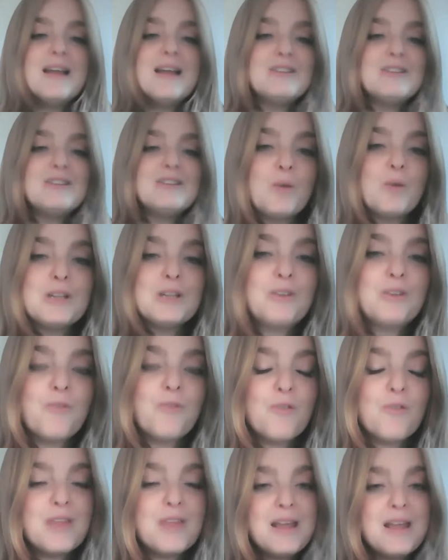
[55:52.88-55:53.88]
and so on and so
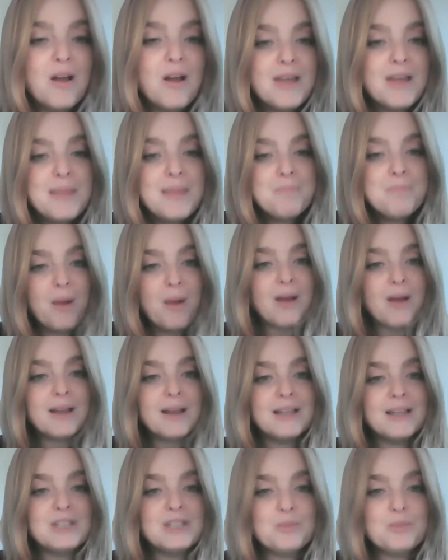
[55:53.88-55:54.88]
forth. He, he
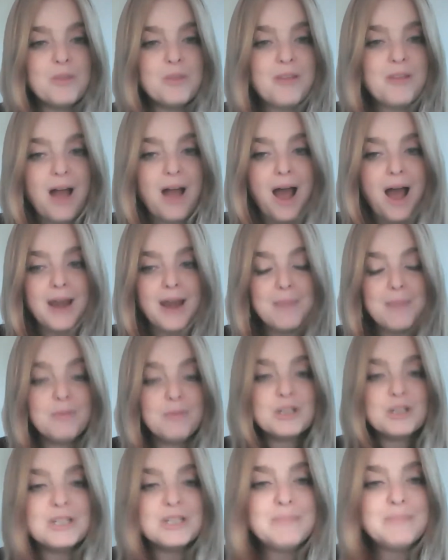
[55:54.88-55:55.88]
bargains with God, he
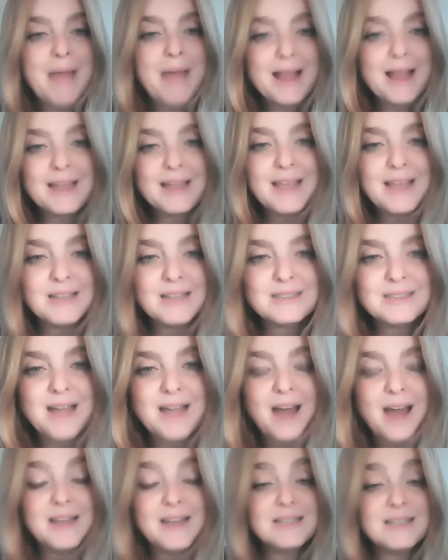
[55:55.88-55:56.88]
pushes back against
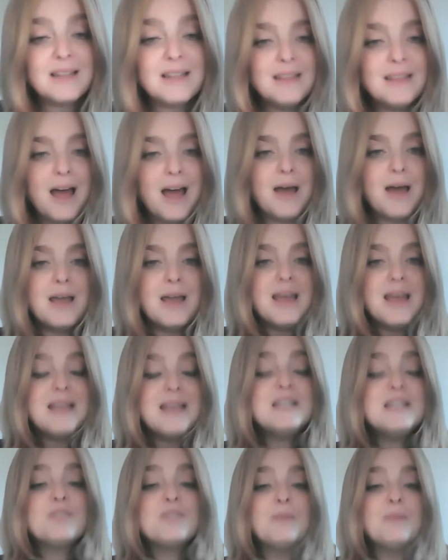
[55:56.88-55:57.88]
God. He's a lot,
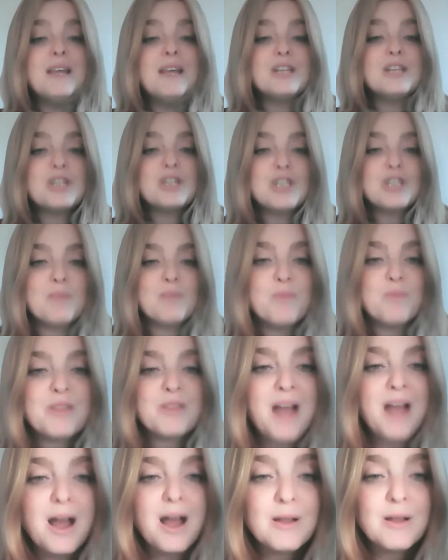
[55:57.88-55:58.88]
his relationship with
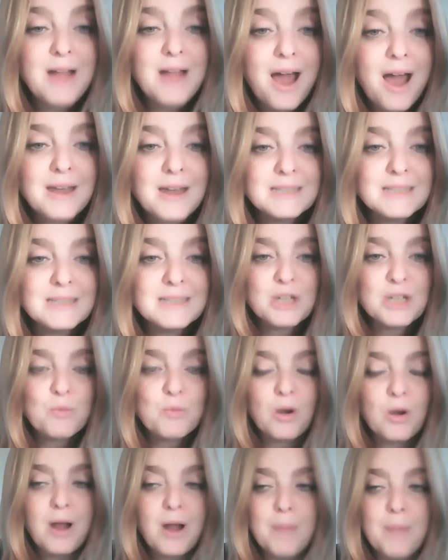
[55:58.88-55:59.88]
God is much
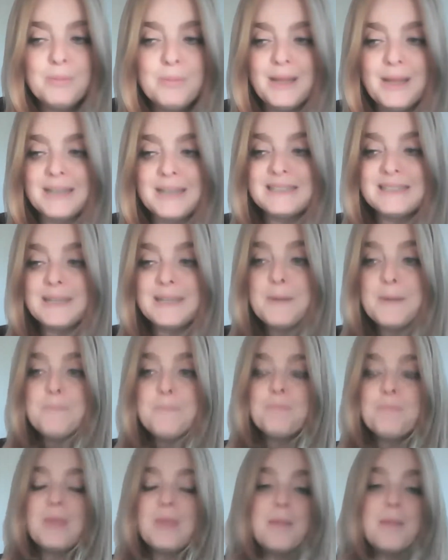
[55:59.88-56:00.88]
more complex.
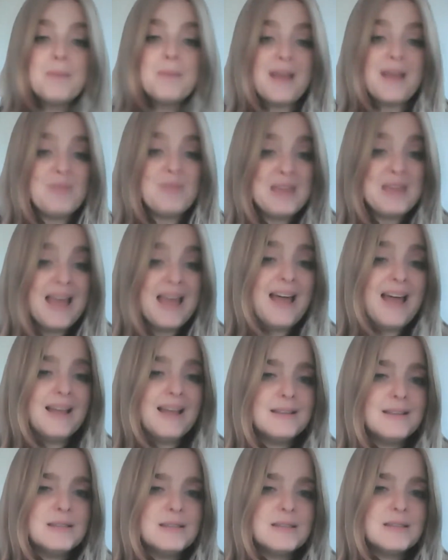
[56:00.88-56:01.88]
But at the
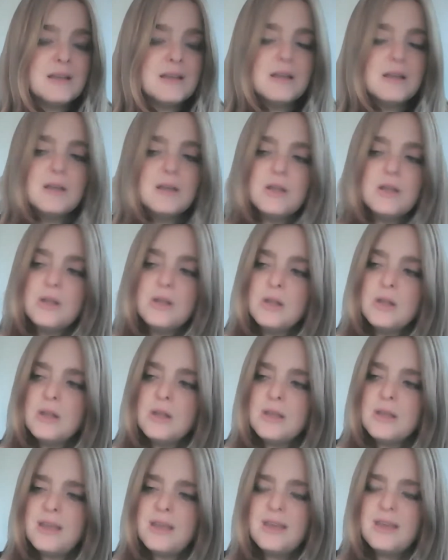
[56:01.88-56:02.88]
end,
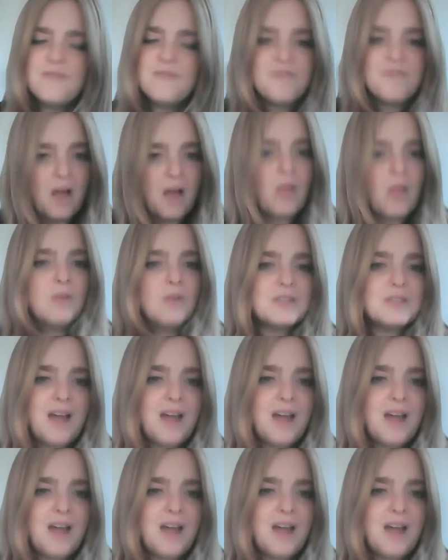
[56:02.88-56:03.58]
he follows